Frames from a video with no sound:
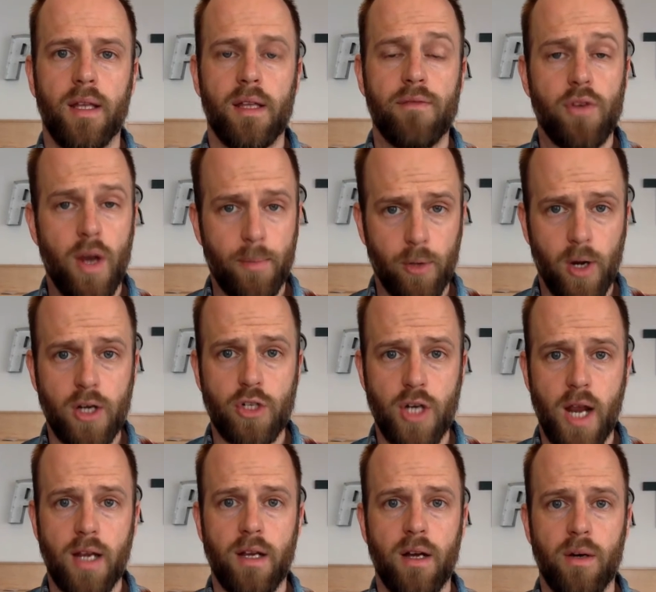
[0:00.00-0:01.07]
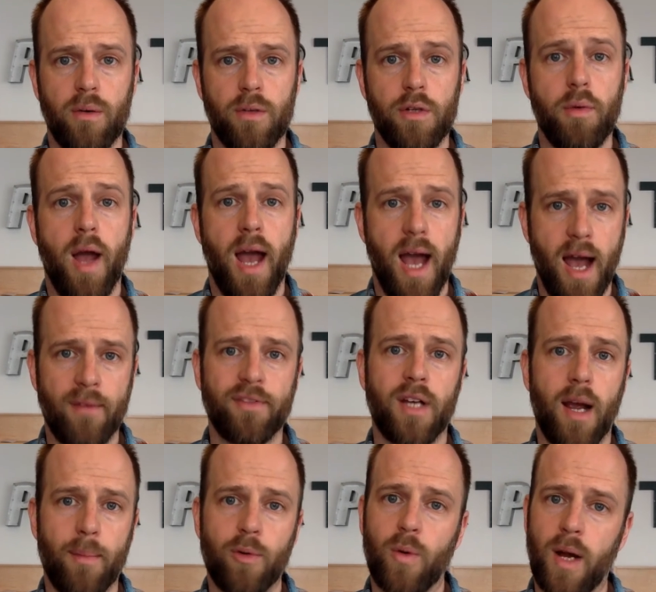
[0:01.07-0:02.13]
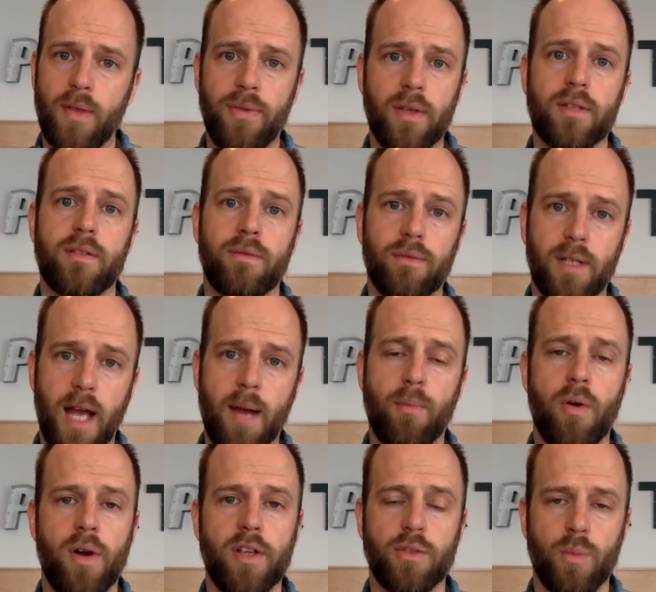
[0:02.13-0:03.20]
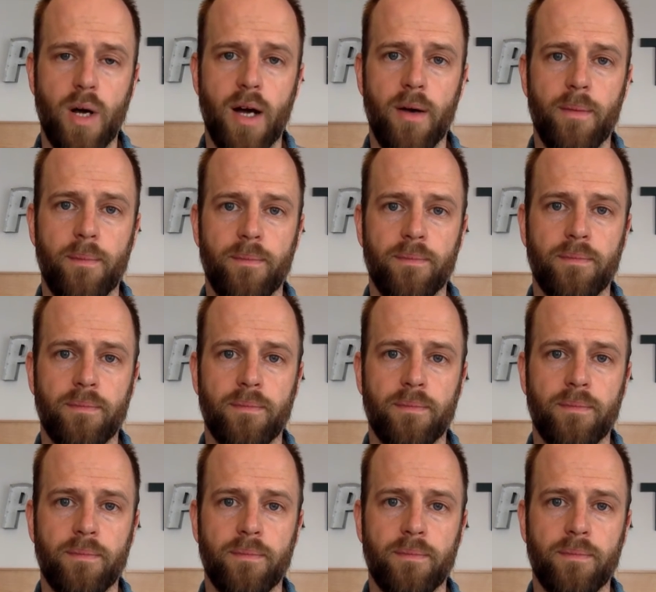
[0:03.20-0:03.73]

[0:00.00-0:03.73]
If you upgrade Django, you have to upgrade this library as well.